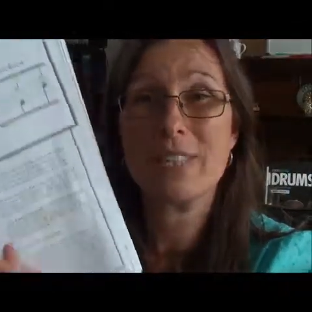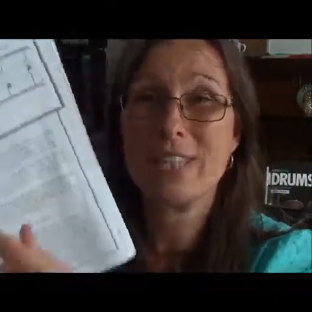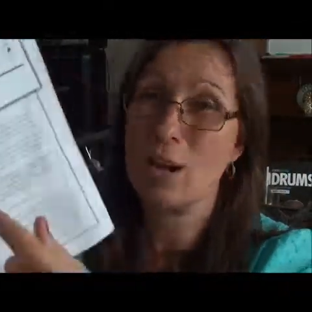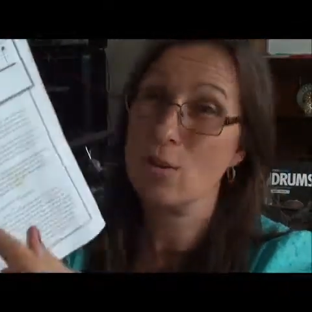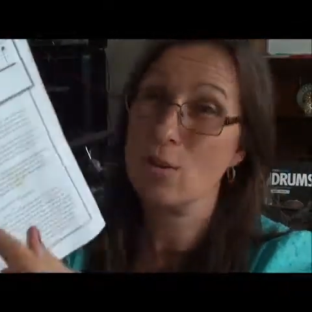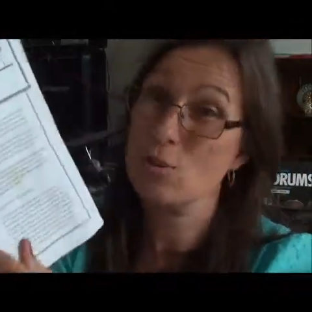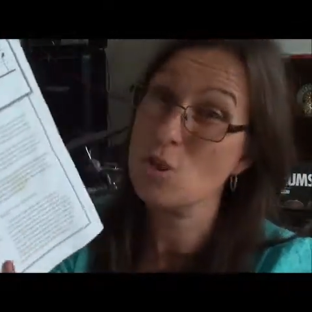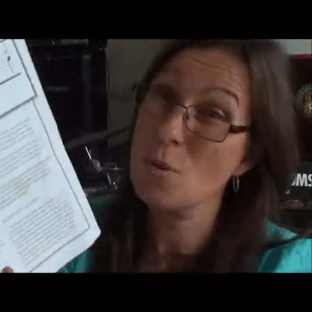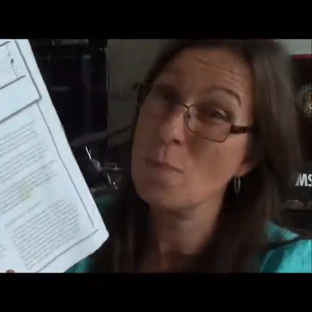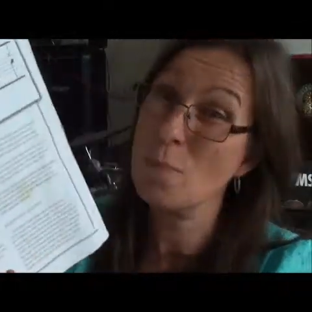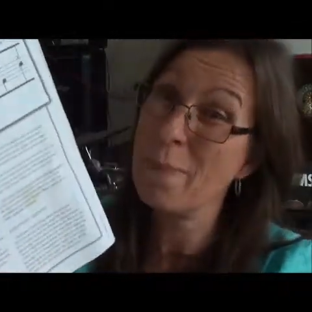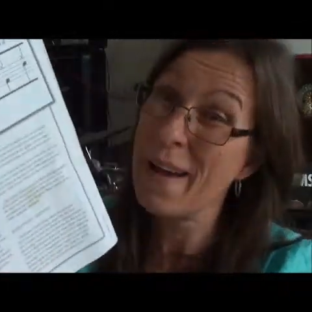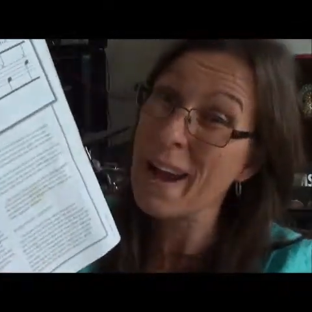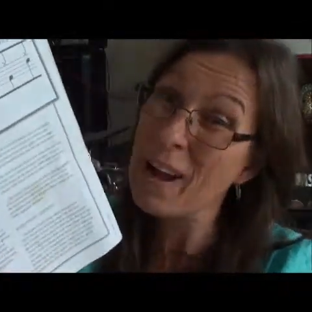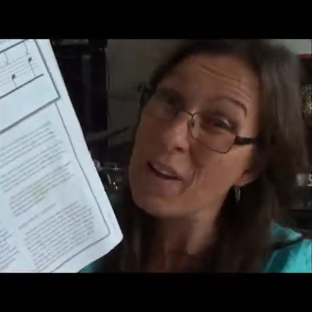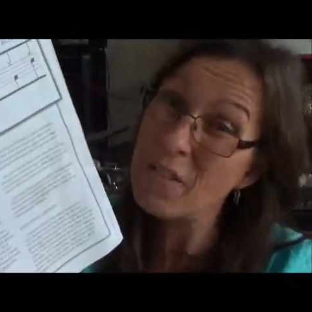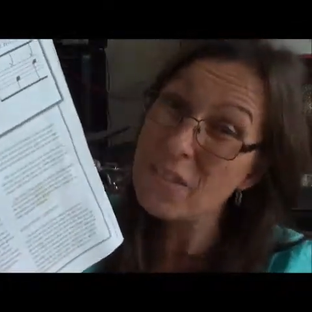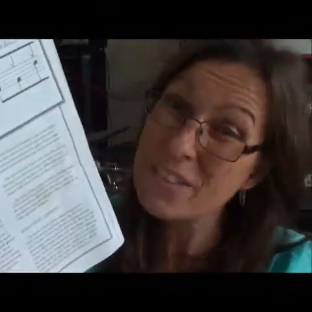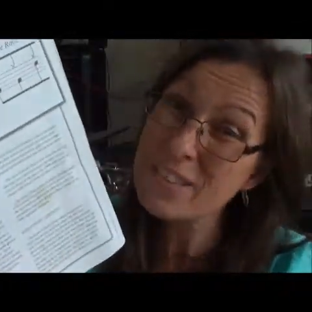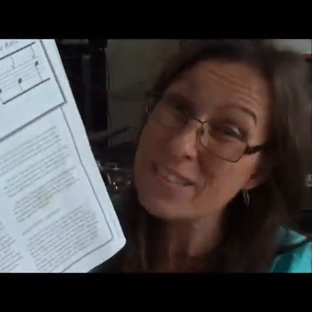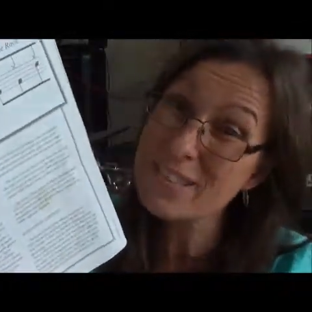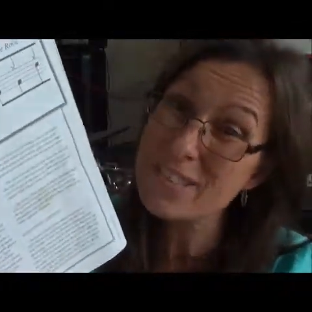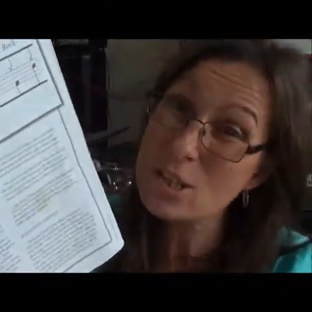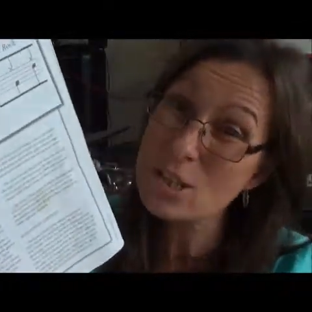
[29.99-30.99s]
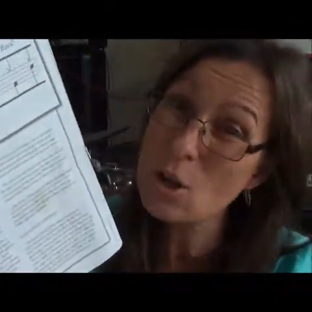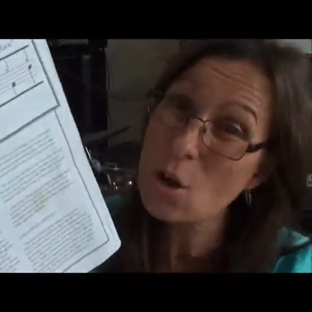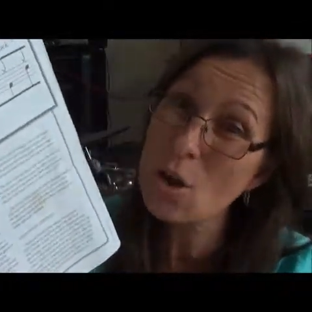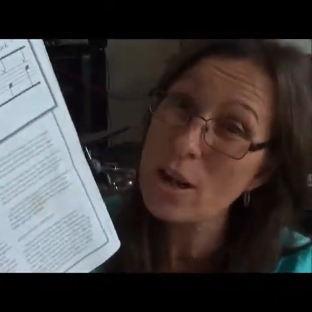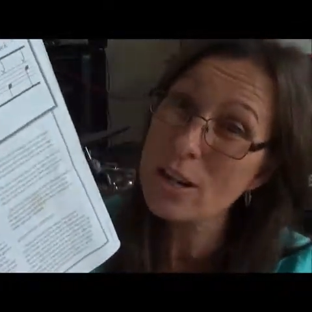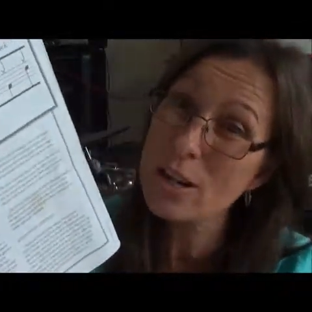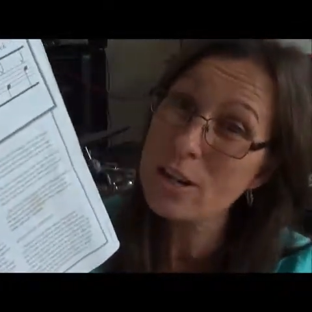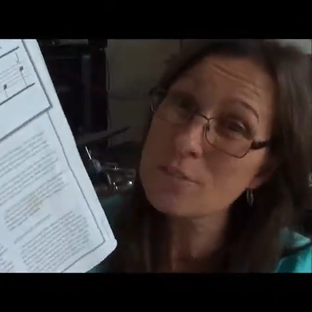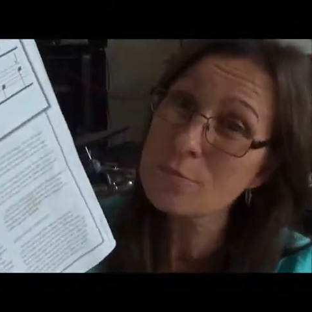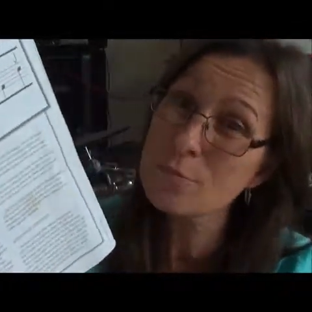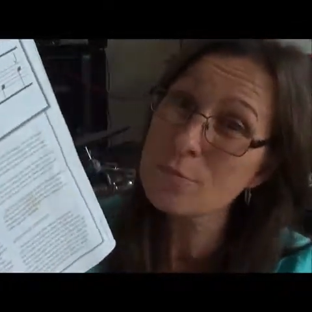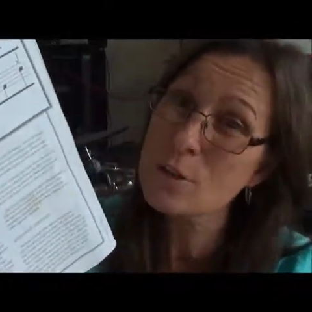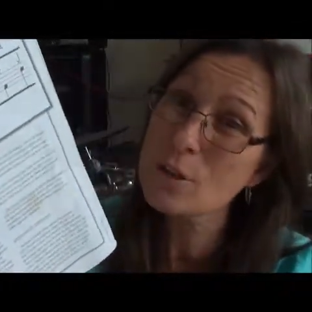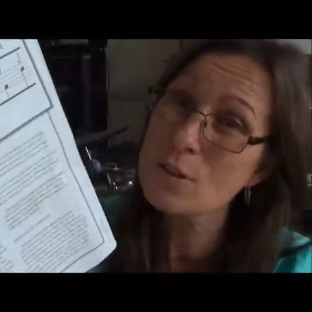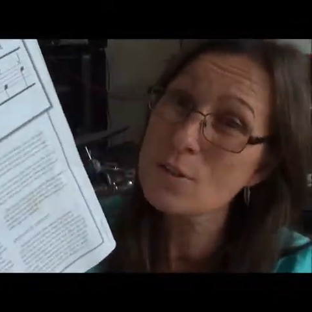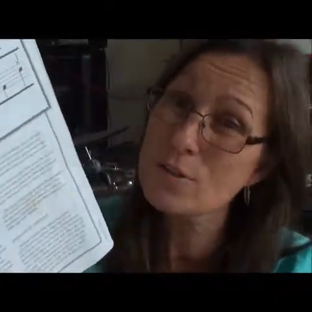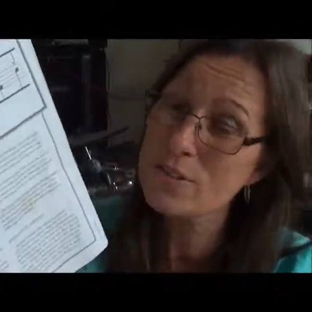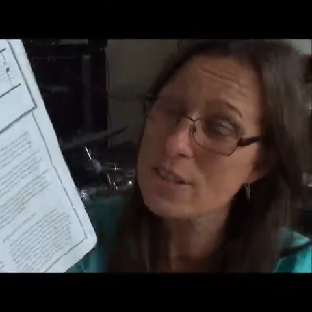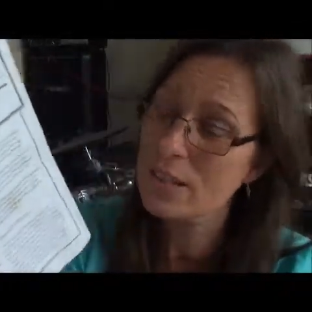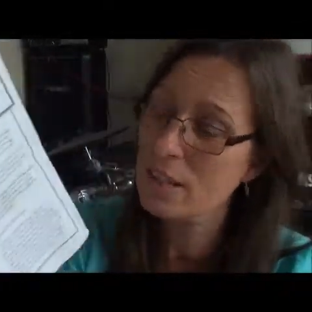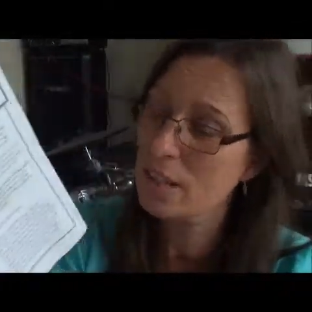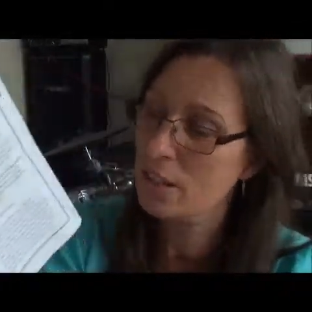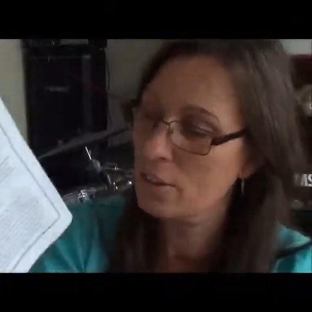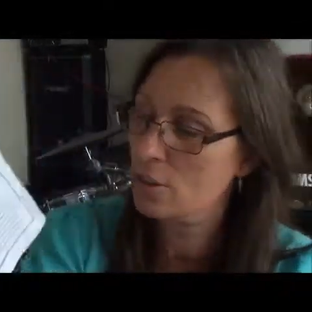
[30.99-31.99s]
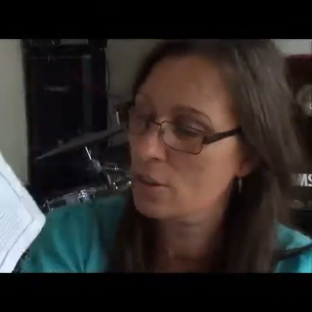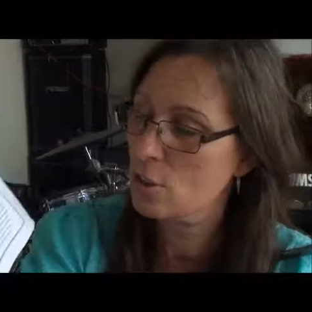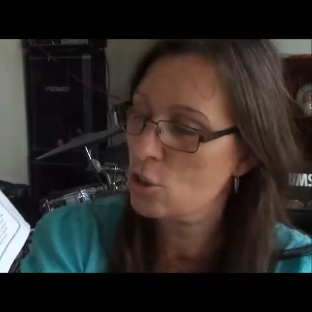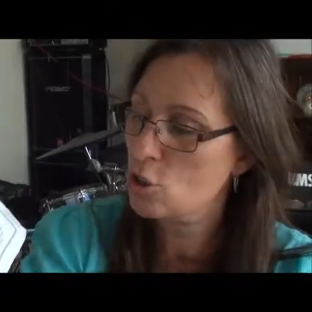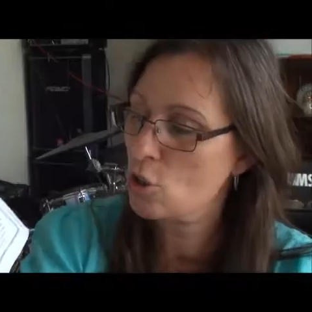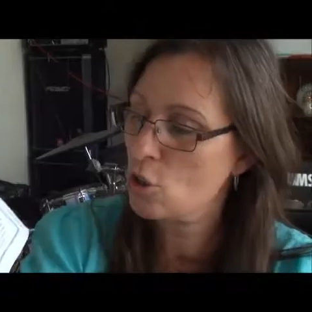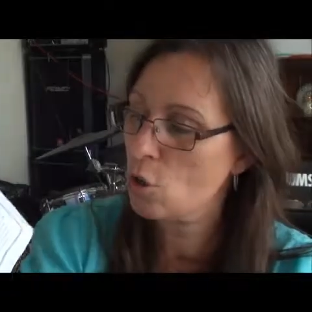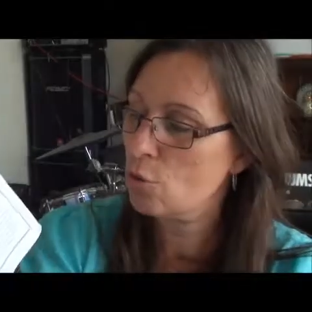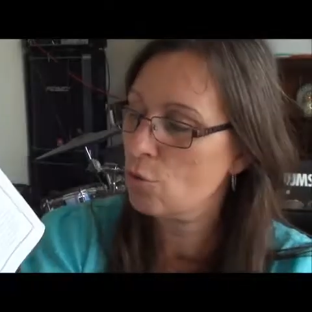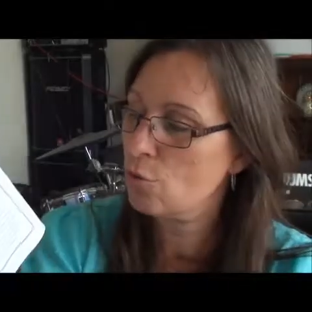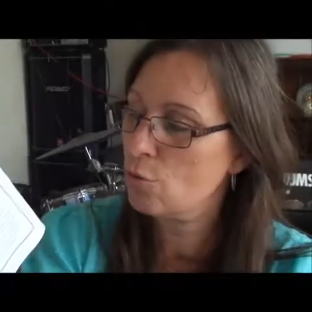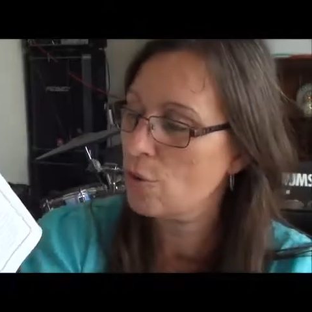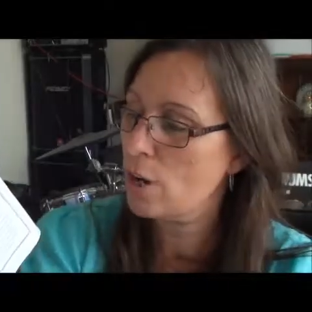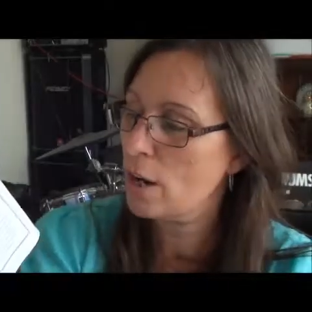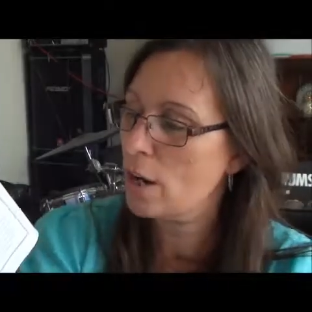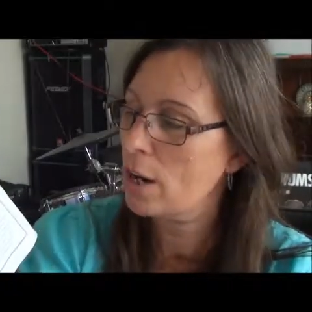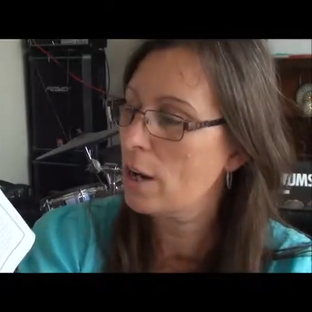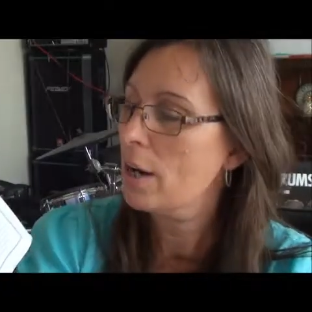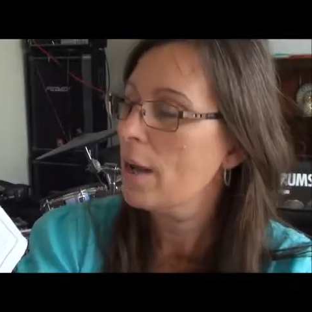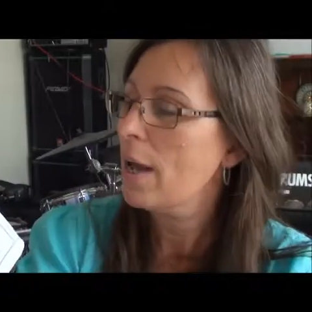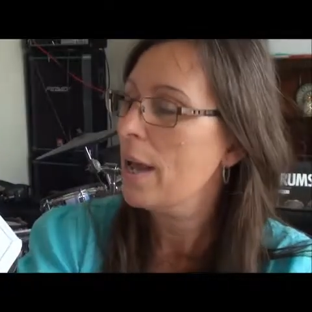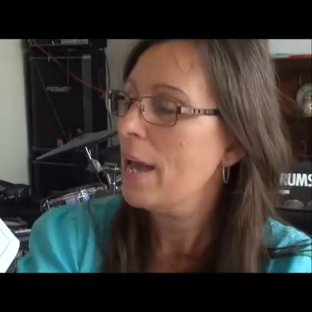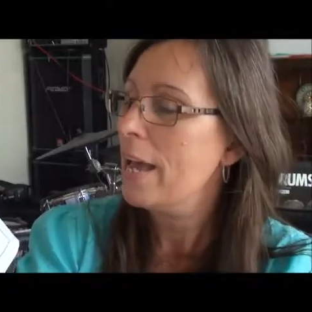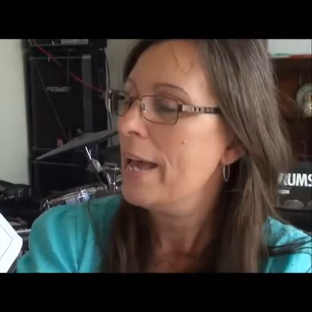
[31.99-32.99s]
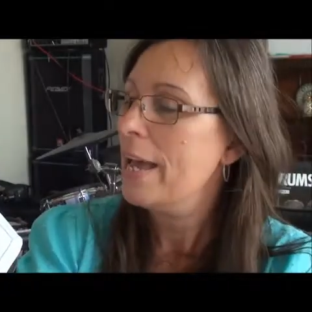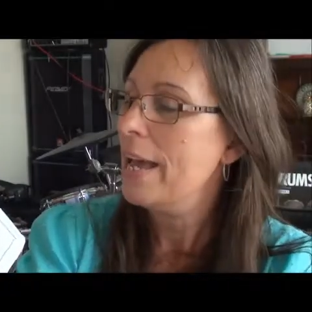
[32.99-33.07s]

tells you about the style of music and the genre.